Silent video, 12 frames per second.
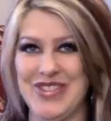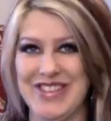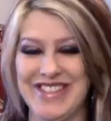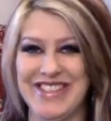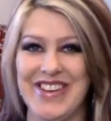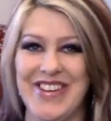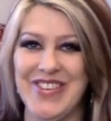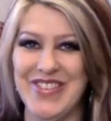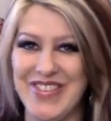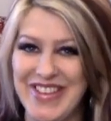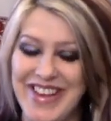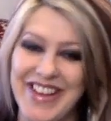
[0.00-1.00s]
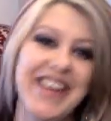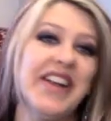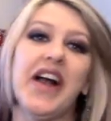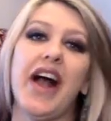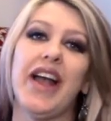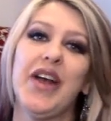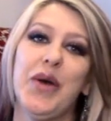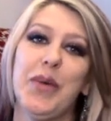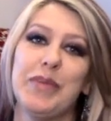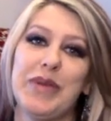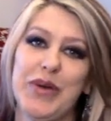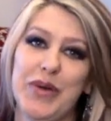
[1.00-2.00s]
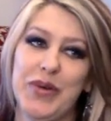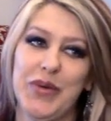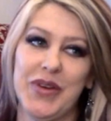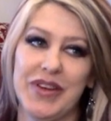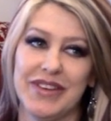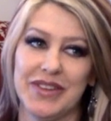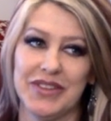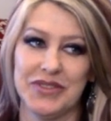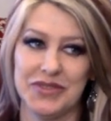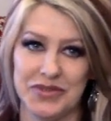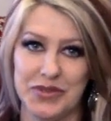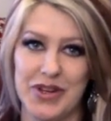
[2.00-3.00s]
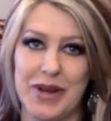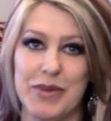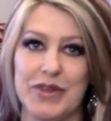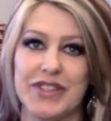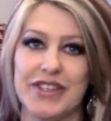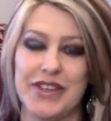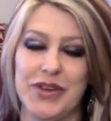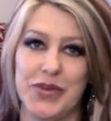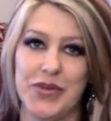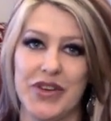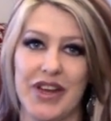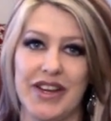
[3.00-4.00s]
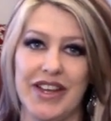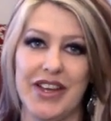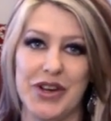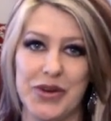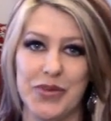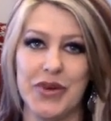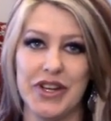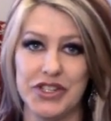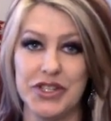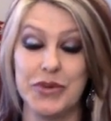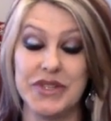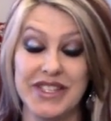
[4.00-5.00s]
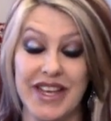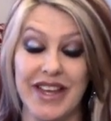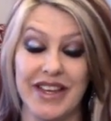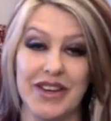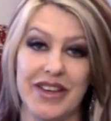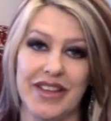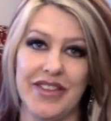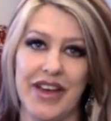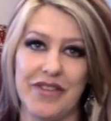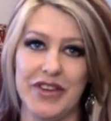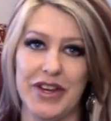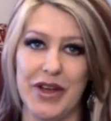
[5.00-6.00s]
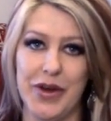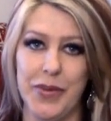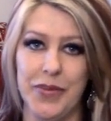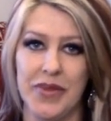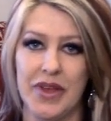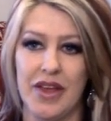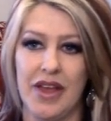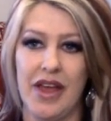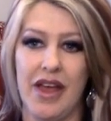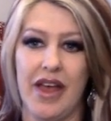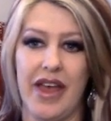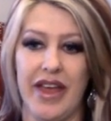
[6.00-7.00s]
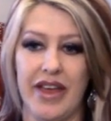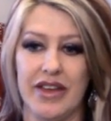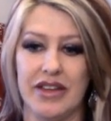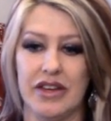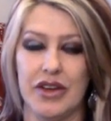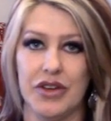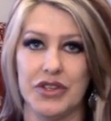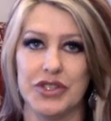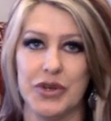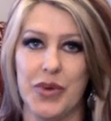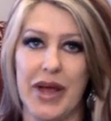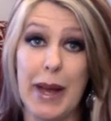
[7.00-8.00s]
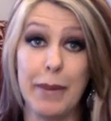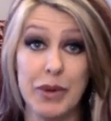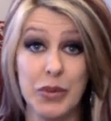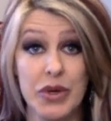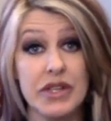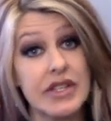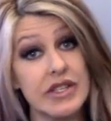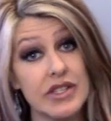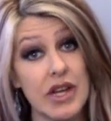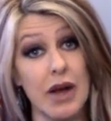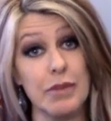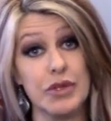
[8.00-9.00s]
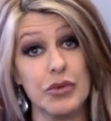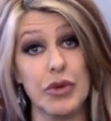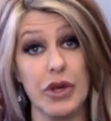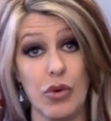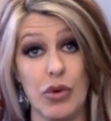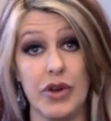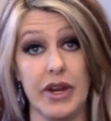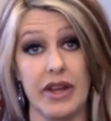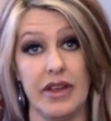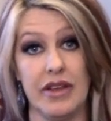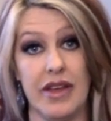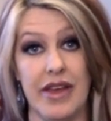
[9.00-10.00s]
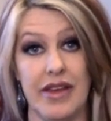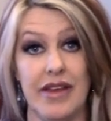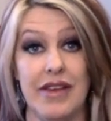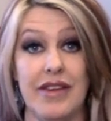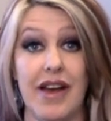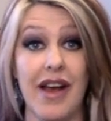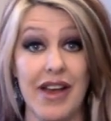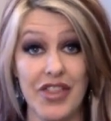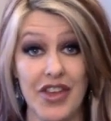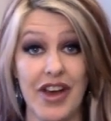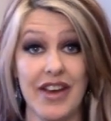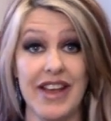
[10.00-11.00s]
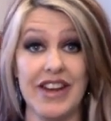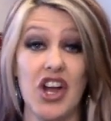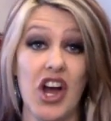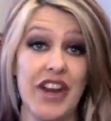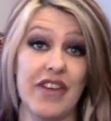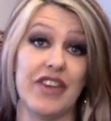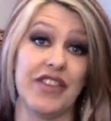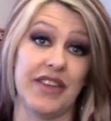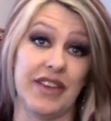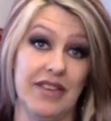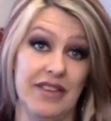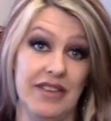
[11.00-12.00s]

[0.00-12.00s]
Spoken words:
So I hope you were able to kind of hear what she was saying in that video. And so what happened was I stopped recording and I thought I'd got everything.